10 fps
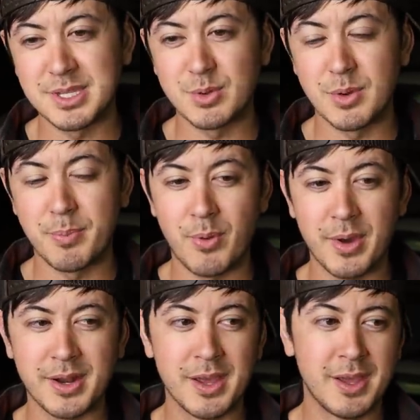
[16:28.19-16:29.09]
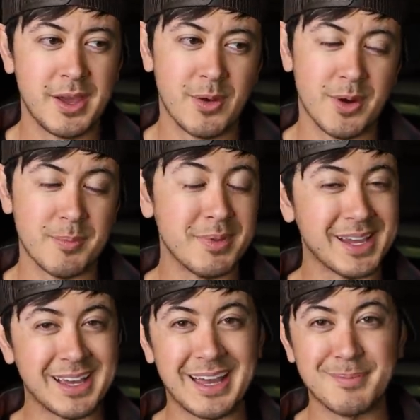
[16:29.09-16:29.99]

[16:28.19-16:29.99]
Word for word: me to a point where I'm like,